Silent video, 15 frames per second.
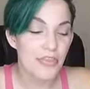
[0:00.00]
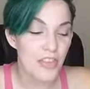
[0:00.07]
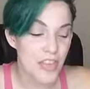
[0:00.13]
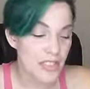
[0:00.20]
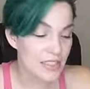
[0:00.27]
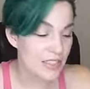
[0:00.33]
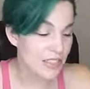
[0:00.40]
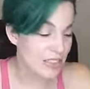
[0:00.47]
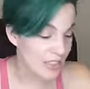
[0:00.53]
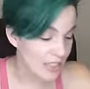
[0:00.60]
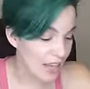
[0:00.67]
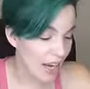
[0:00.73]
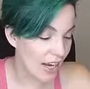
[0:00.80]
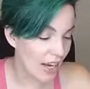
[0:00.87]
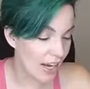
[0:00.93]
this is
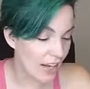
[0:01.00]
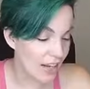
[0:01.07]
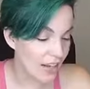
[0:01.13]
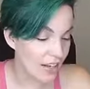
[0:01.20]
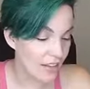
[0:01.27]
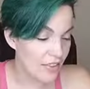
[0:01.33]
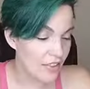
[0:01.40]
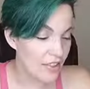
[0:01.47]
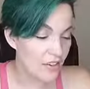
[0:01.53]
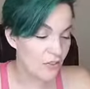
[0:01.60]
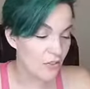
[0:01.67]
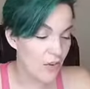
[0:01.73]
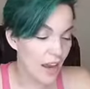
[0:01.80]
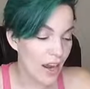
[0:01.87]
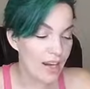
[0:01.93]
saying that
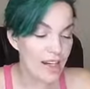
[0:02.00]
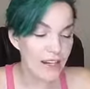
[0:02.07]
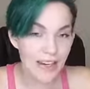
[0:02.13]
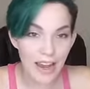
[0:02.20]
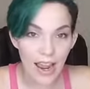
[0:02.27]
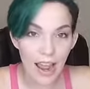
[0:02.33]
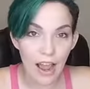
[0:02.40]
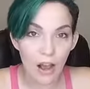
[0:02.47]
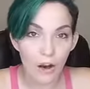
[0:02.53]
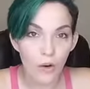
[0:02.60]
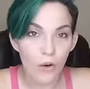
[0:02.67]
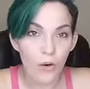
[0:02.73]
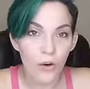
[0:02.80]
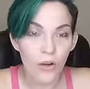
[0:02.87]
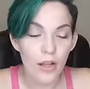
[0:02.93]
right
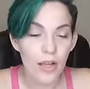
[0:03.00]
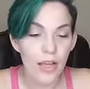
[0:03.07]
now